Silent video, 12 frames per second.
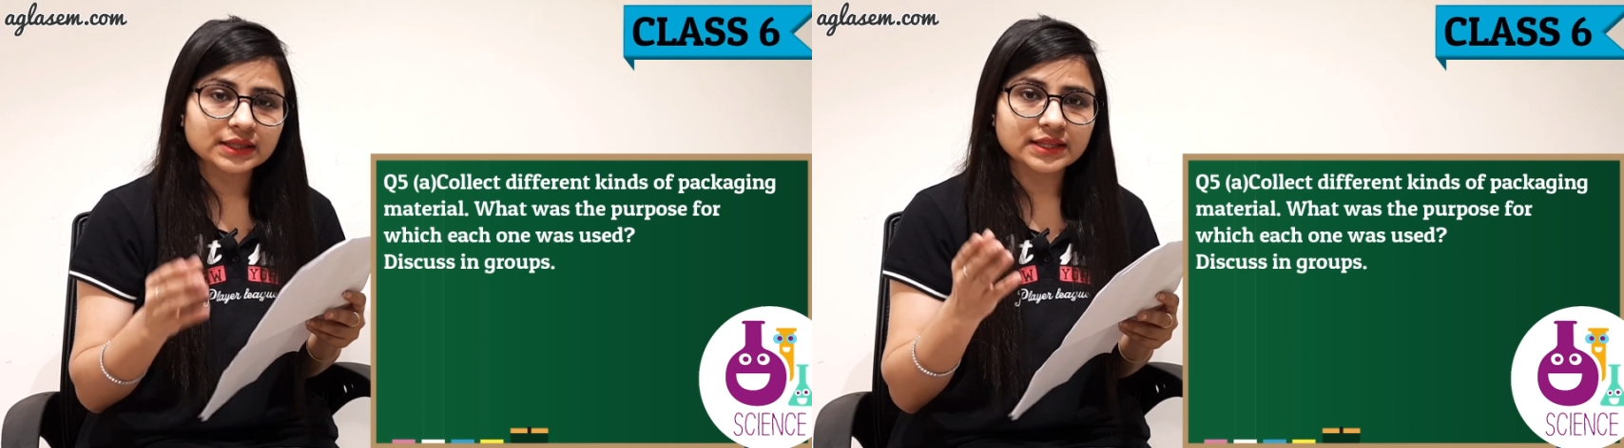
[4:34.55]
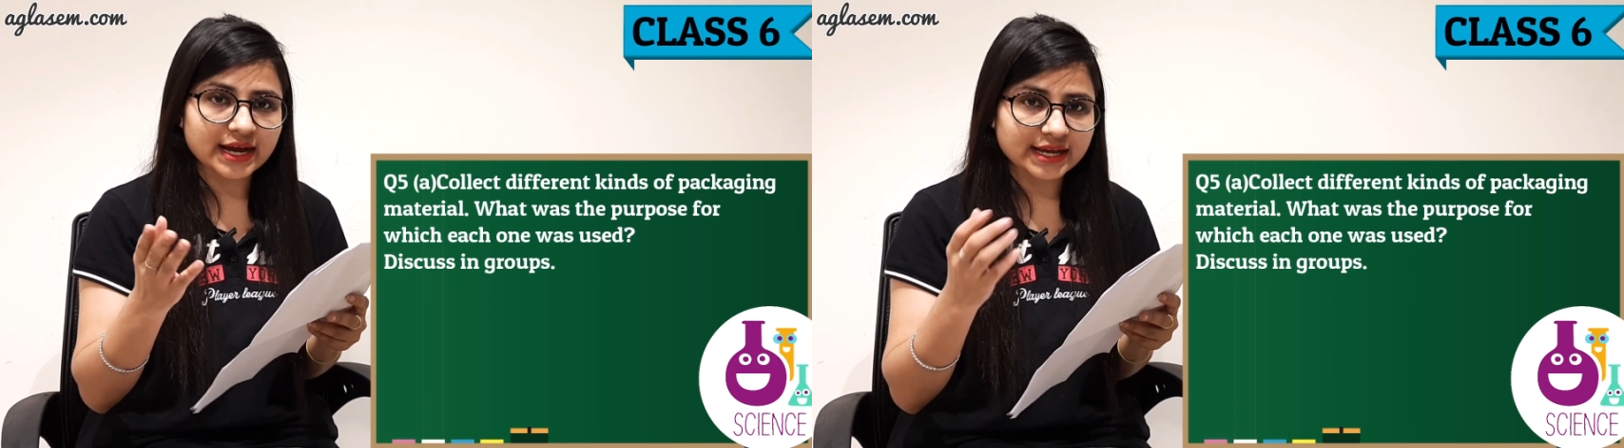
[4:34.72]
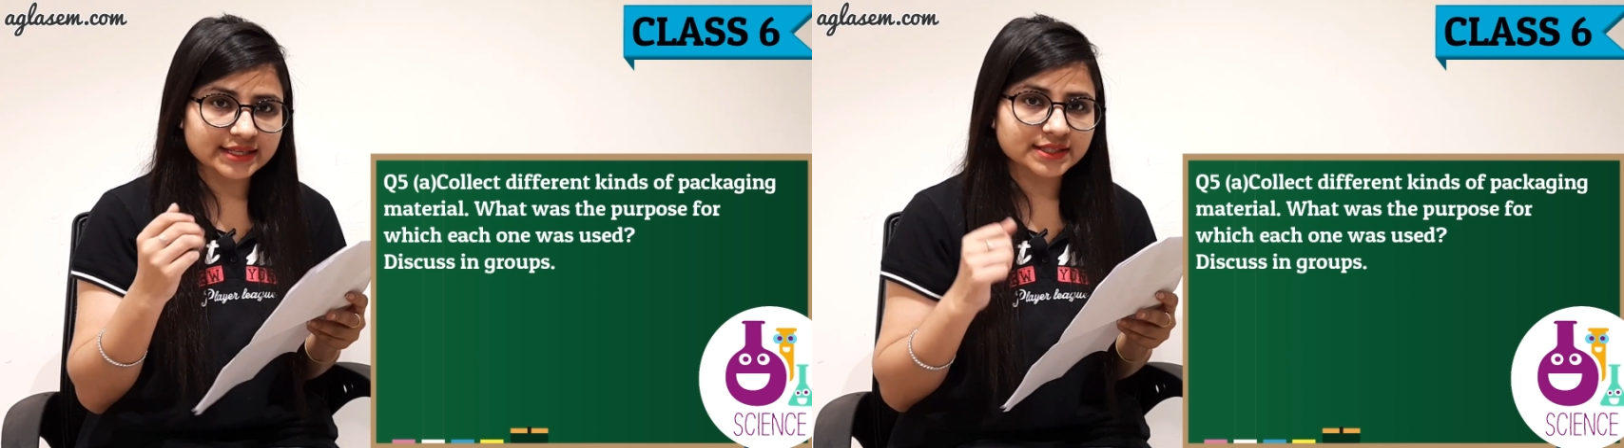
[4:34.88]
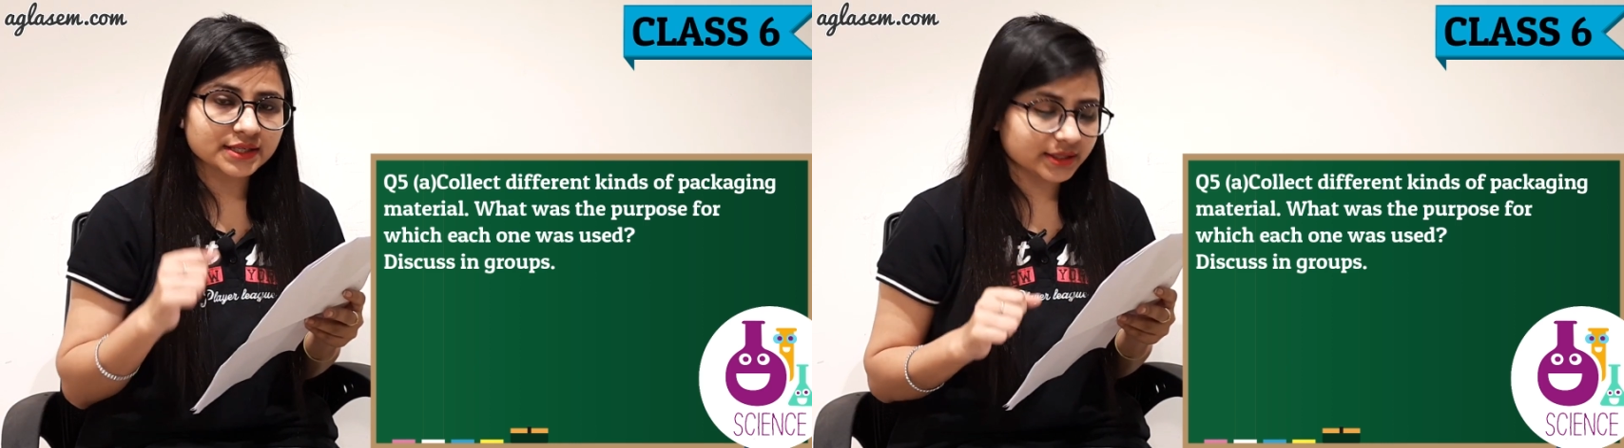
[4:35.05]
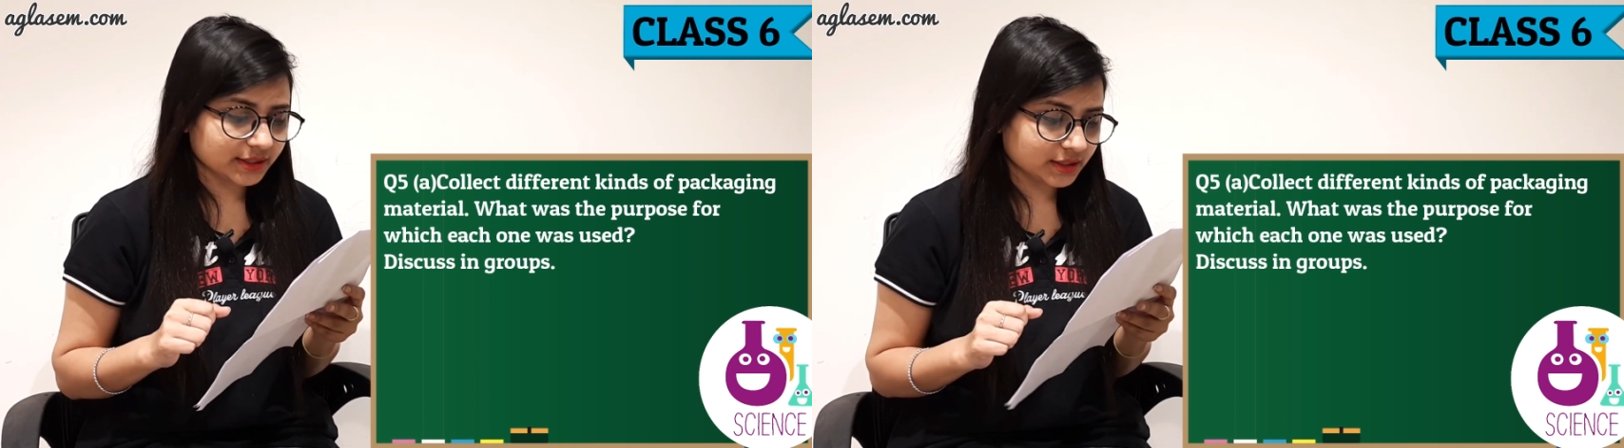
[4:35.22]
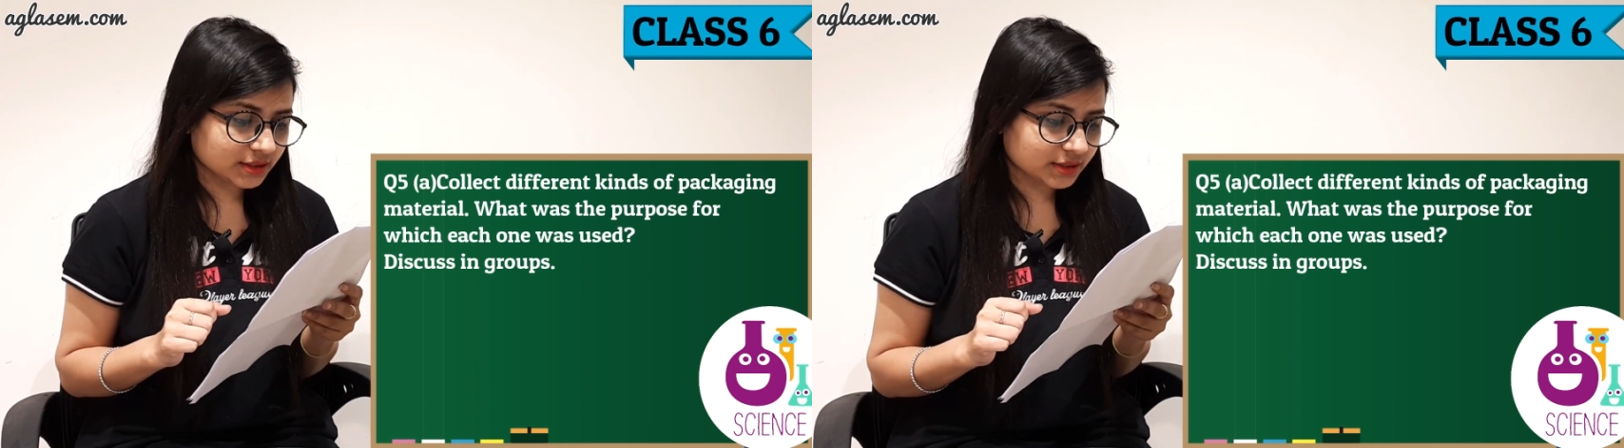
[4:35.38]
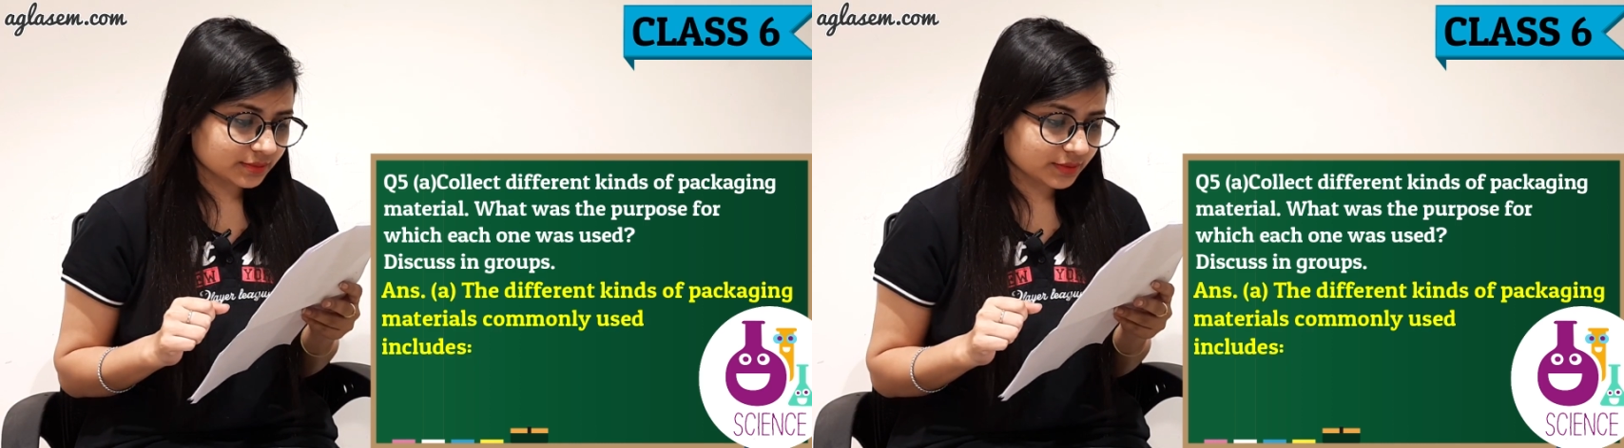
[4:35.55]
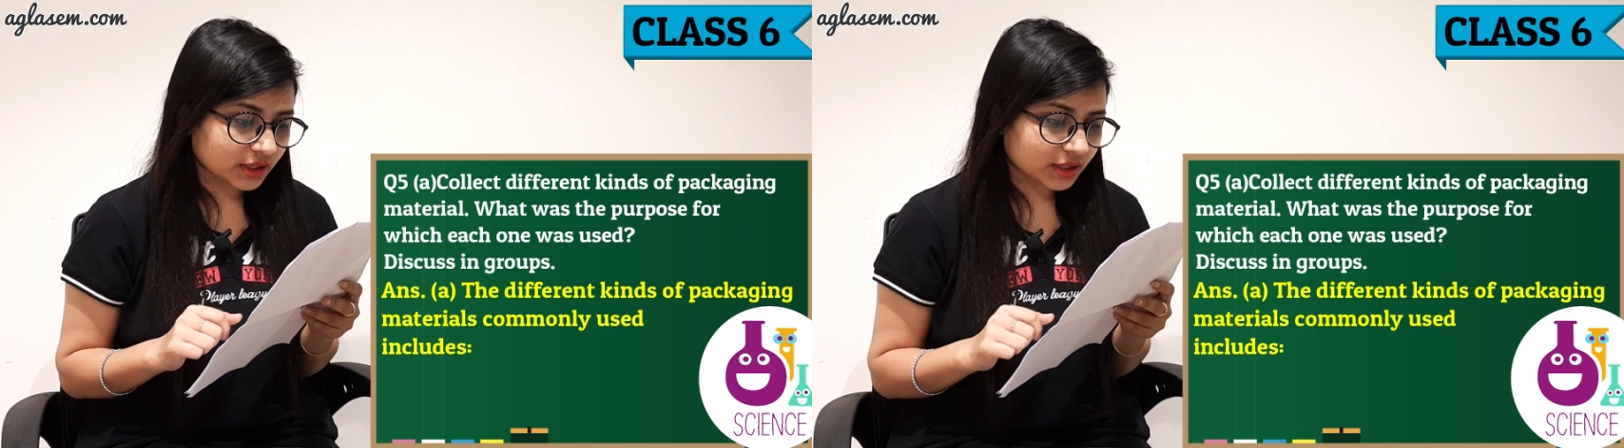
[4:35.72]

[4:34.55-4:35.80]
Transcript: The answer is